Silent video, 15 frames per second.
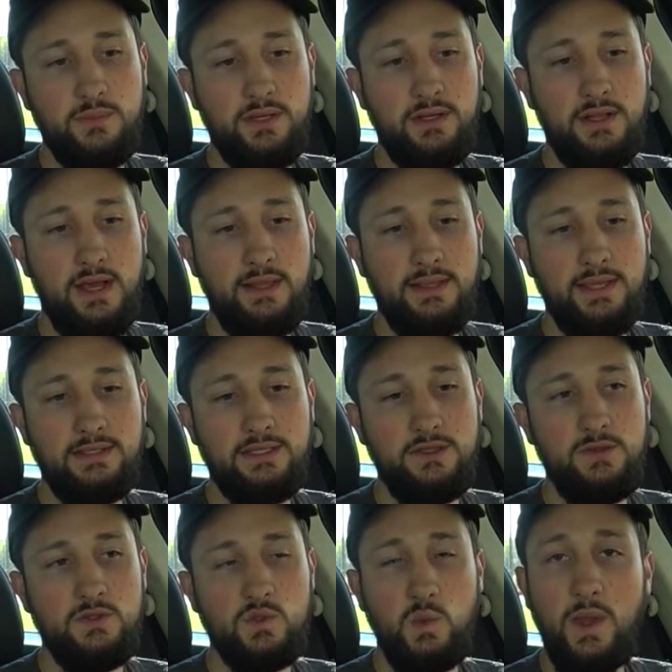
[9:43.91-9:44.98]
But I like to
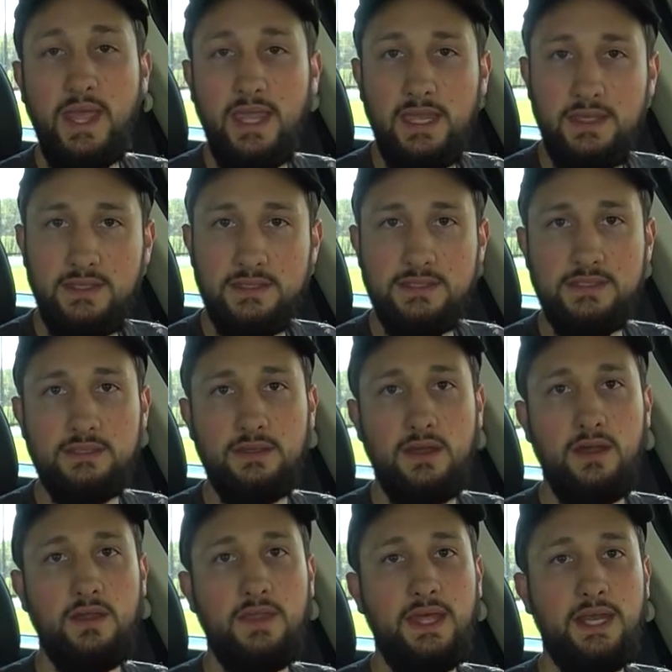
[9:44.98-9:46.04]
use Waze,
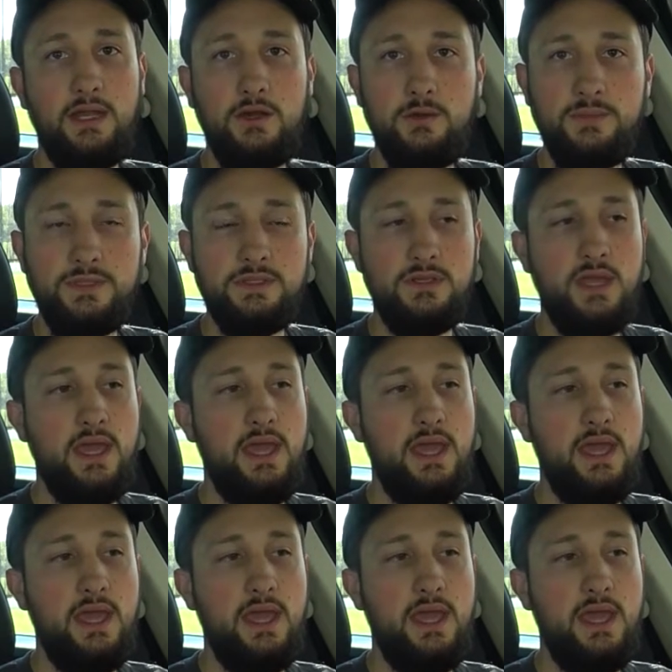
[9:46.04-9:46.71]
that helps.